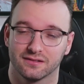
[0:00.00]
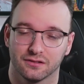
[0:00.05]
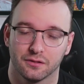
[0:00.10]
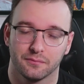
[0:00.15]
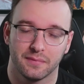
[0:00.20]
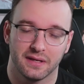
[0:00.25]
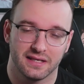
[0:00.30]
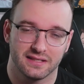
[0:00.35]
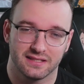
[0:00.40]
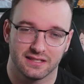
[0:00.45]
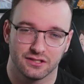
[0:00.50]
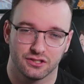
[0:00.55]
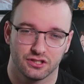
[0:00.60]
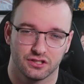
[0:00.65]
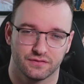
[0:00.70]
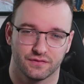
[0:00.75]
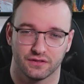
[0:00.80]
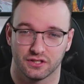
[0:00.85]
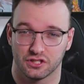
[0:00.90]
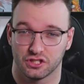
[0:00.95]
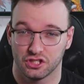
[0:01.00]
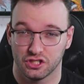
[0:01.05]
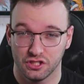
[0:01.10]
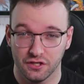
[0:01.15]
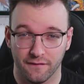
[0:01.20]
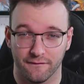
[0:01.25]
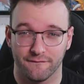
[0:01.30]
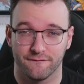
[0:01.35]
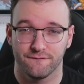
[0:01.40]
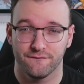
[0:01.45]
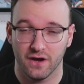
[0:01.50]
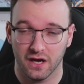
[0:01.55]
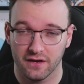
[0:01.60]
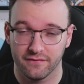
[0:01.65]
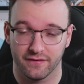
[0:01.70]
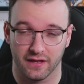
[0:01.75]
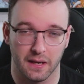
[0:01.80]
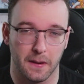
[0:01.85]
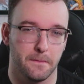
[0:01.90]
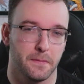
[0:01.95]
amazing just for the sheer fun of
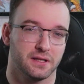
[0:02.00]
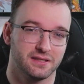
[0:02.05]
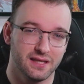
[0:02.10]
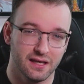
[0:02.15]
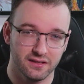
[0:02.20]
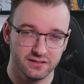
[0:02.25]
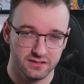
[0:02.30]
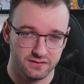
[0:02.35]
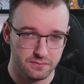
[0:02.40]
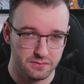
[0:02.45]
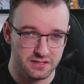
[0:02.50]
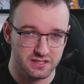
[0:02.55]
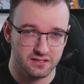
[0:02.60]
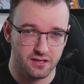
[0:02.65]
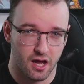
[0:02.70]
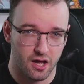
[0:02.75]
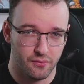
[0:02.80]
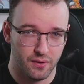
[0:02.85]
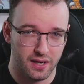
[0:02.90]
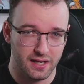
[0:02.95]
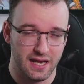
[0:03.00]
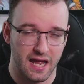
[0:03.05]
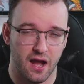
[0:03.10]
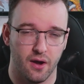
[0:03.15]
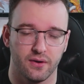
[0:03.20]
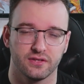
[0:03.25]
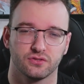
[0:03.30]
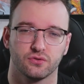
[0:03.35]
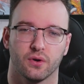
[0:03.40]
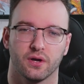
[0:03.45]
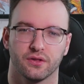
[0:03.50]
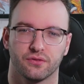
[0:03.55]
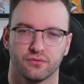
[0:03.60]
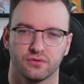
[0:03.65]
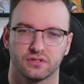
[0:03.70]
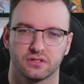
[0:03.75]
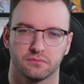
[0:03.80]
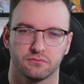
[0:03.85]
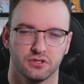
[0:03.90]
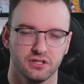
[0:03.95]
it. But Tales of Demons and God right now is going through
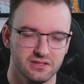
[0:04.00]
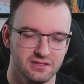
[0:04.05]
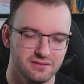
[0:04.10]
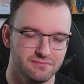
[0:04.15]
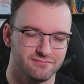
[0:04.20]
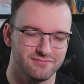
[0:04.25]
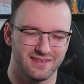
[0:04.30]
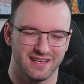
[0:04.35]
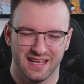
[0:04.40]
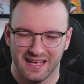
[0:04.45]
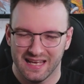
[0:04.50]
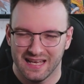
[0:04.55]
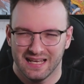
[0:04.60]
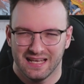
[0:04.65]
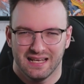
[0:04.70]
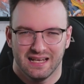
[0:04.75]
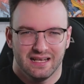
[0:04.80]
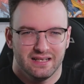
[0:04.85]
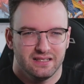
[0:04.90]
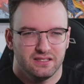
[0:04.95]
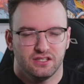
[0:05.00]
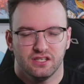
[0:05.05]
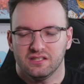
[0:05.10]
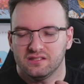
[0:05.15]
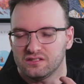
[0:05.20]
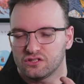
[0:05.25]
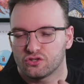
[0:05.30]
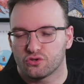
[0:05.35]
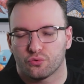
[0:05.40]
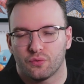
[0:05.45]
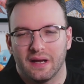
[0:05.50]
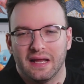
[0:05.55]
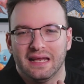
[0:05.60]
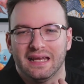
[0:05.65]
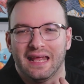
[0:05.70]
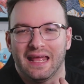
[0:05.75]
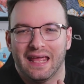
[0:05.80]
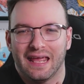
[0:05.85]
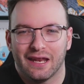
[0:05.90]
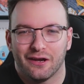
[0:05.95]
some just great
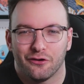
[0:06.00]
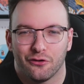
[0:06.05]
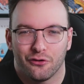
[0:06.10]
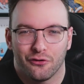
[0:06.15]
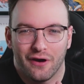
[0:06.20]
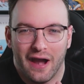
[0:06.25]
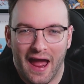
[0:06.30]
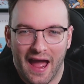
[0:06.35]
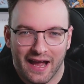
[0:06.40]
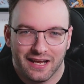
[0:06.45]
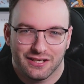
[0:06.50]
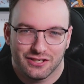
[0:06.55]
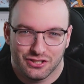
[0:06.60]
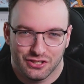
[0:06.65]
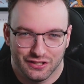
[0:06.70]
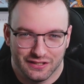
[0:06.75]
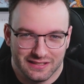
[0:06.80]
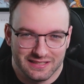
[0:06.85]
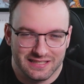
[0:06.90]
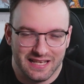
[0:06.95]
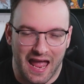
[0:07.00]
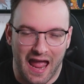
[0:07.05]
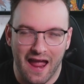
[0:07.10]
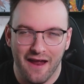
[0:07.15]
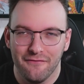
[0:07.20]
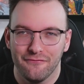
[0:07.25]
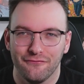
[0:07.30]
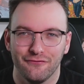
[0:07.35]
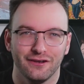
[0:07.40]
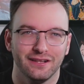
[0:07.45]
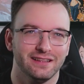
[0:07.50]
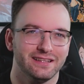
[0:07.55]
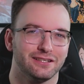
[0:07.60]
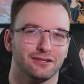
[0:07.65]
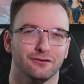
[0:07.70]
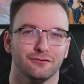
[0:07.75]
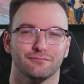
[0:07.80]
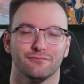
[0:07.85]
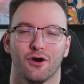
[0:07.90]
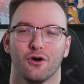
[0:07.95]
interactions. Every little
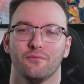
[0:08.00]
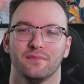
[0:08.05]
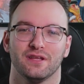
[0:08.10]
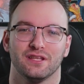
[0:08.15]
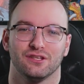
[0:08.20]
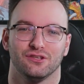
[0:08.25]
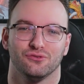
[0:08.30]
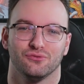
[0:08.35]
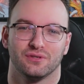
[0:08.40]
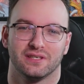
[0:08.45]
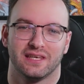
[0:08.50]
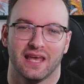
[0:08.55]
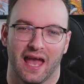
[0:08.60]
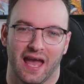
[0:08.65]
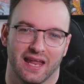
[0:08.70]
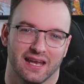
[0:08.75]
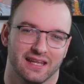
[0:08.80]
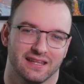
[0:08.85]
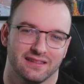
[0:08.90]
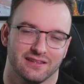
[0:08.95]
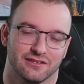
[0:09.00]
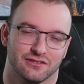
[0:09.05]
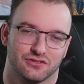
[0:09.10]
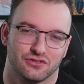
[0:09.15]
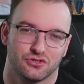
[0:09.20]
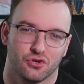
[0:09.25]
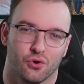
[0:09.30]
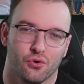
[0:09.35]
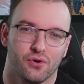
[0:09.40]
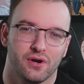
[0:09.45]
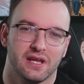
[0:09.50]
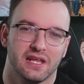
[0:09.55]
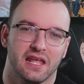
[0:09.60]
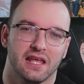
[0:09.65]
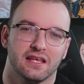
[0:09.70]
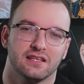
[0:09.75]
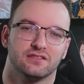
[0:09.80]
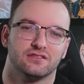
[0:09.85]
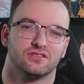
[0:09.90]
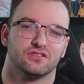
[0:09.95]
moment you get in the story
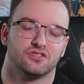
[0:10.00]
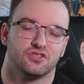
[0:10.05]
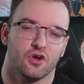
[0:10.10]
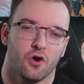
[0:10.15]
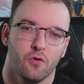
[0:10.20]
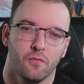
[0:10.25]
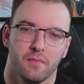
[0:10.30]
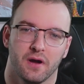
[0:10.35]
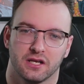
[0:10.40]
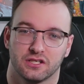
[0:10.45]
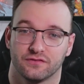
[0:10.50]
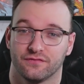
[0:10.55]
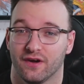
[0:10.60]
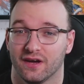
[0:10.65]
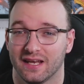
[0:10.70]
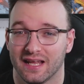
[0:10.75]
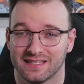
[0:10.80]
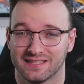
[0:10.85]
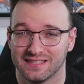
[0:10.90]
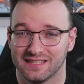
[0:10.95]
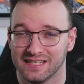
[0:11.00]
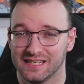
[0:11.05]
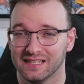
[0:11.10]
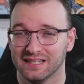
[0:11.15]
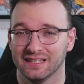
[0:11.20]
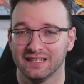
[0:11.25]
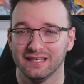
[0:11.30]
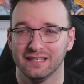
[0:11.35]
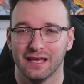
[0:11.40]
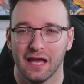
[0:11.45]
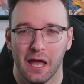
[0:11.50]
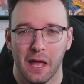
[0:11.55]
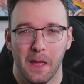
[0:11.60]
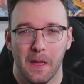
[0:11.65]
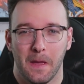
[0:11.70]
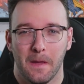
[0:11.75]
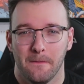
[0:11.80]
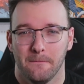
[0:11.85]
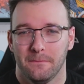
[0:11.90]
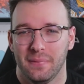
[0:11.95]
is so much fun as Neely
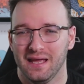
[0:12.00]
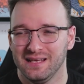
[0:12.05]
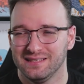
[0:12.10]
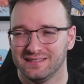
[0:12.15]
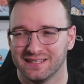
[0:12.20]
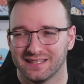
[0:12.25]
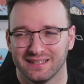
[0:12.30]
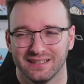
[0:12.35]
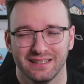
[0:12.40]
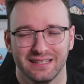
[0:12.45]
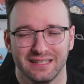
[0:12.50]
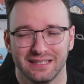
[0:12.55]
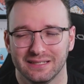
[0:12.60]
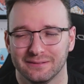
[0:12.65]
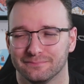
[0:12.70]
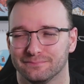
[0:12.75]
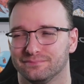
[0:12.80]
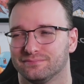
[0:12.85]
basically